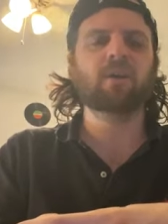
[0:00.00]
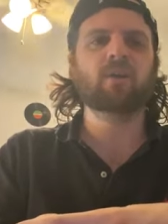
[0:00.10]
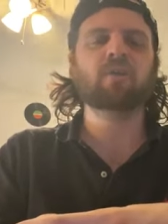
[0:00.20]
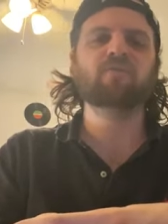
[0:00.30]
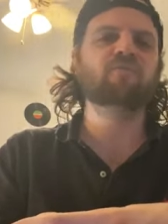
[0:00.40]
I
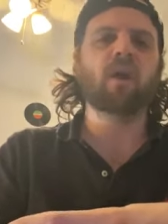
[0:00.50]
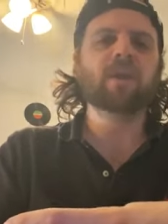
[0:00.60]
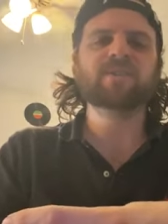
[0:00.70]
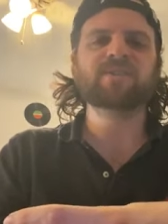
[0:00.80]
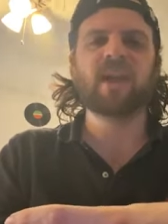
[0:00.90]
don't
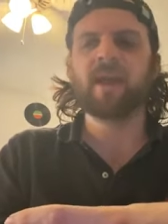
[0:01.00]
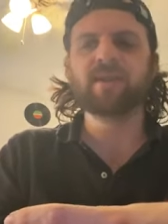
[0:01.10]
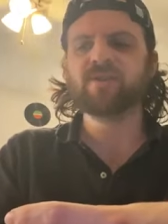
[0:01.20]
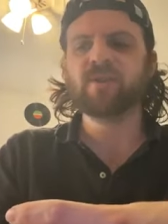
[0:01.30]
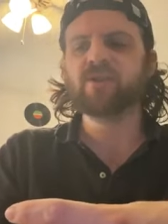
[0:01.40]
understand.
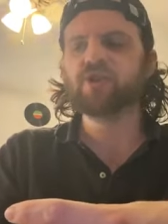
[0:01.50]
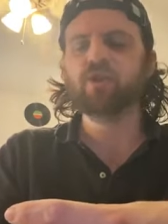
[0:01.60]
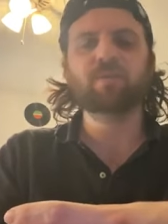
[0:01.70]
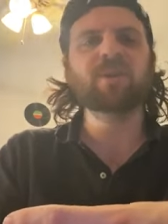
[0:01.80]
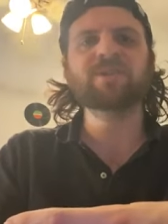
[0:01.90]
It's it's
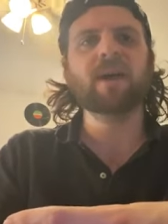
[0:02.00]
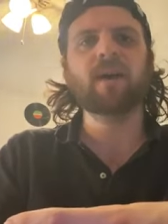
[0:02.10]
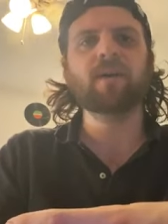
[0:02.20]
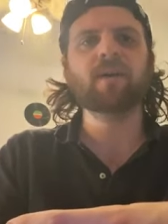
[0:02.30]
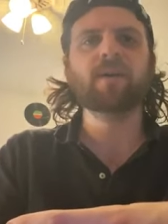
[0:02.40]
stupid as
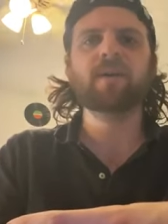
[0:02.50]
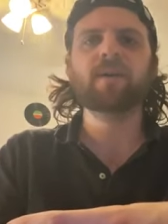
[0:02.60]
hell.